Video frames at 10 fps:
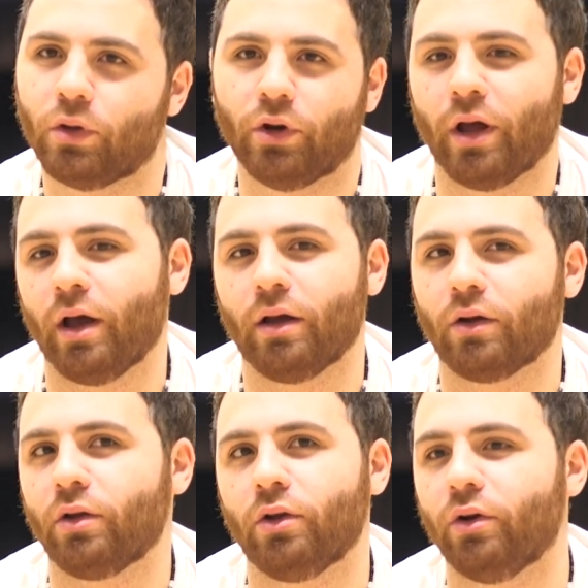you're not
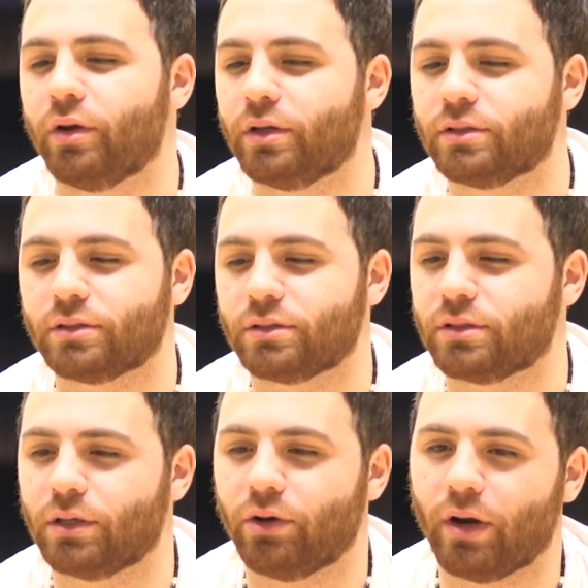curious,
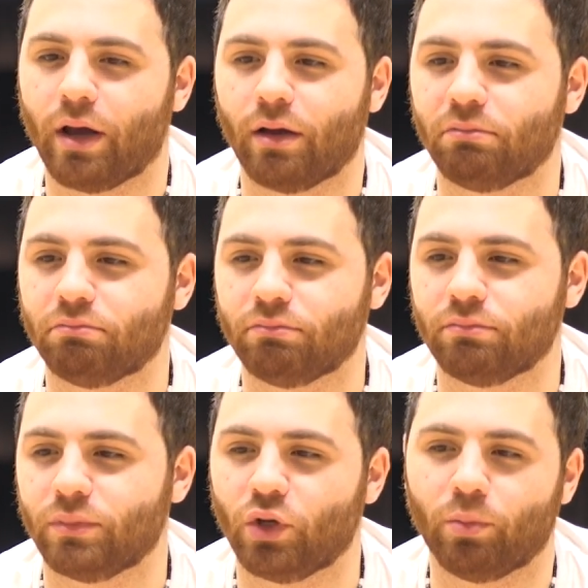and
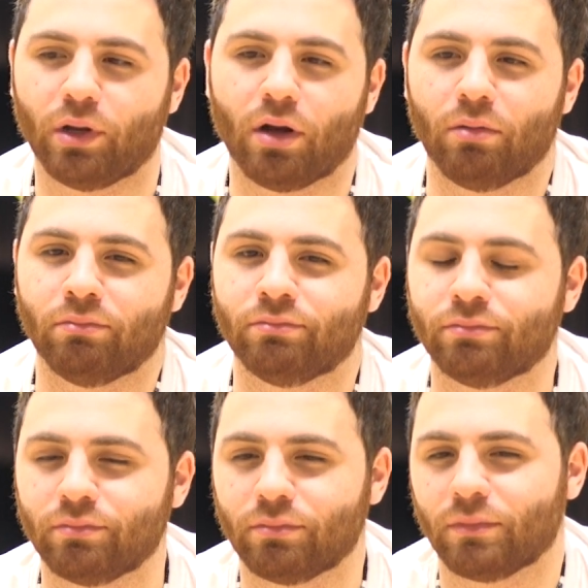you don't become
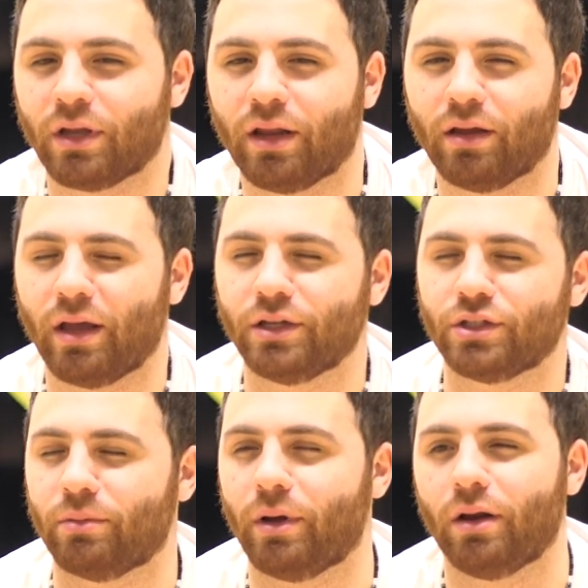kind of
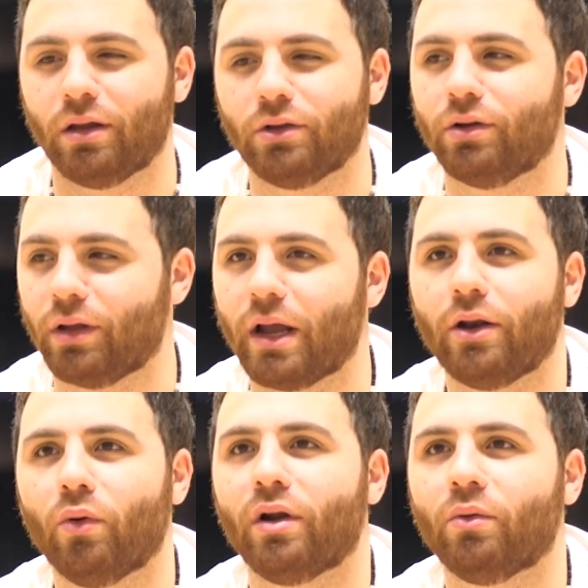edgy about it. You're like, I
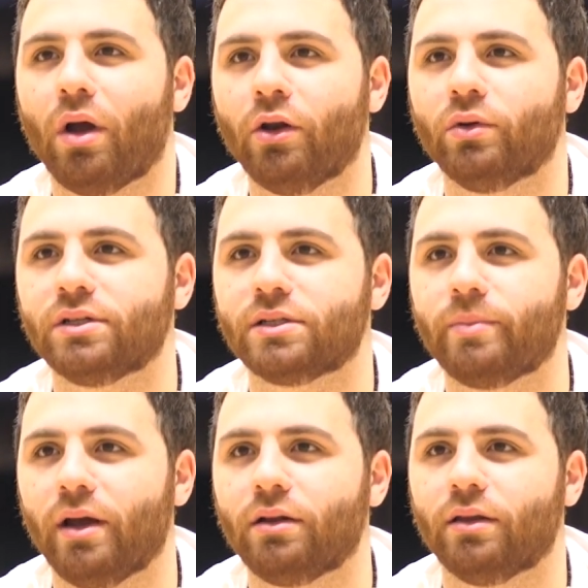know what to
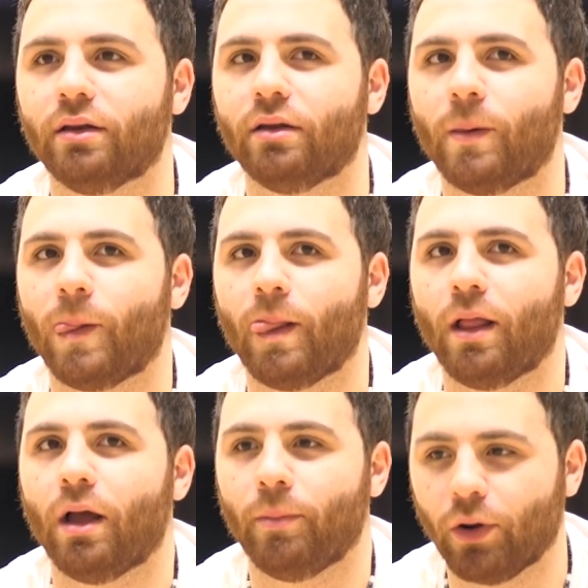expect, and
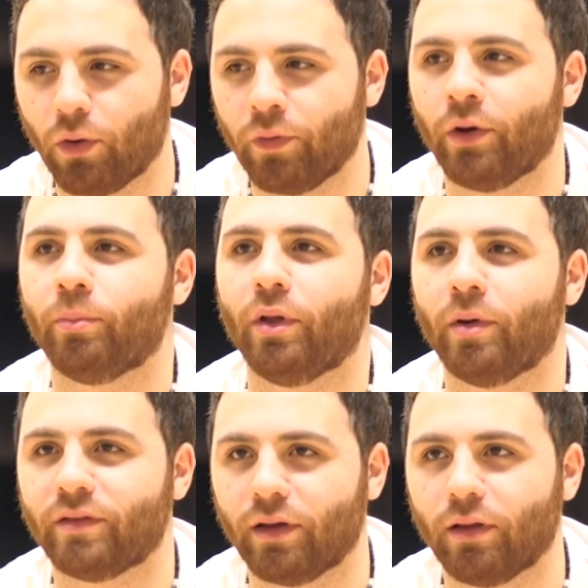I'm gonna go in there, play
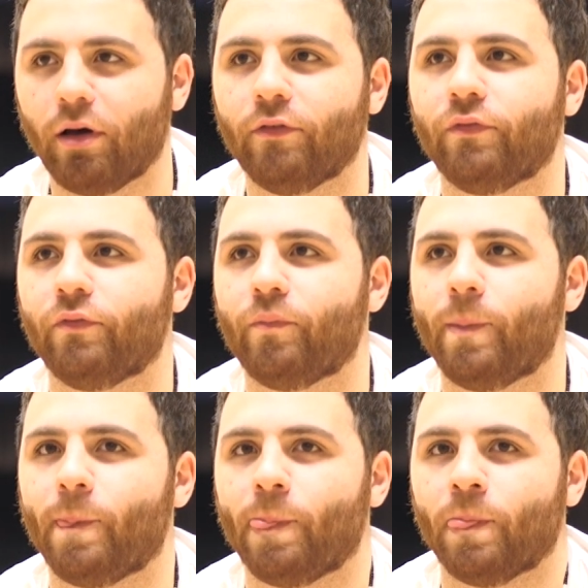my tail off,
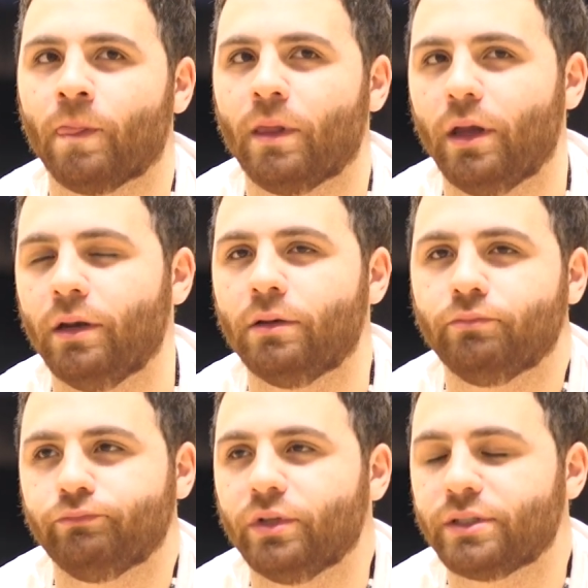and
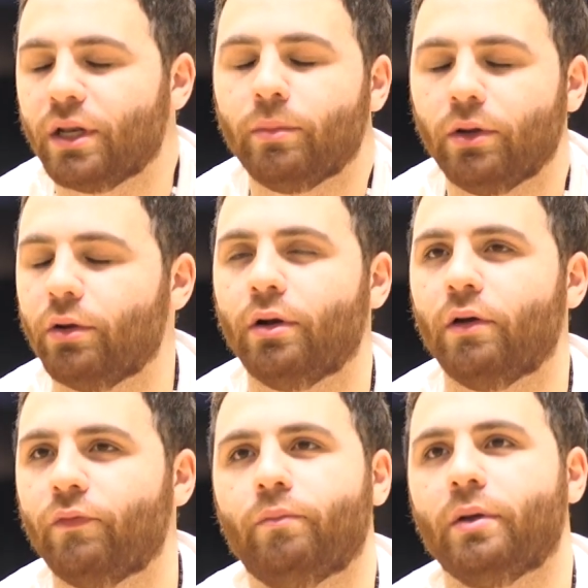it's gonna be good
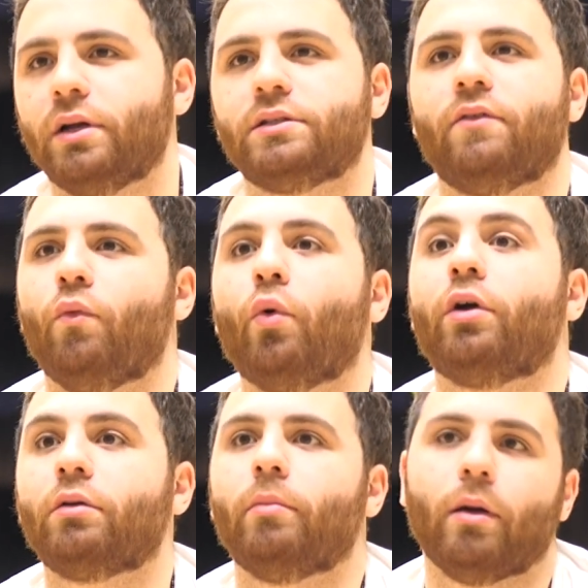enough because I've
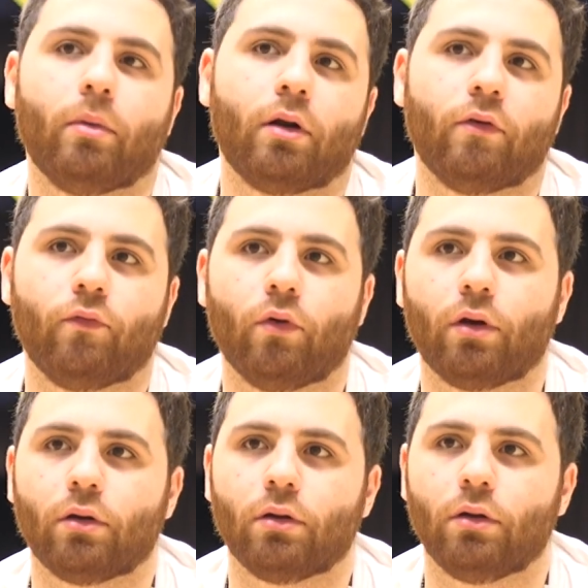worked my butt off for it.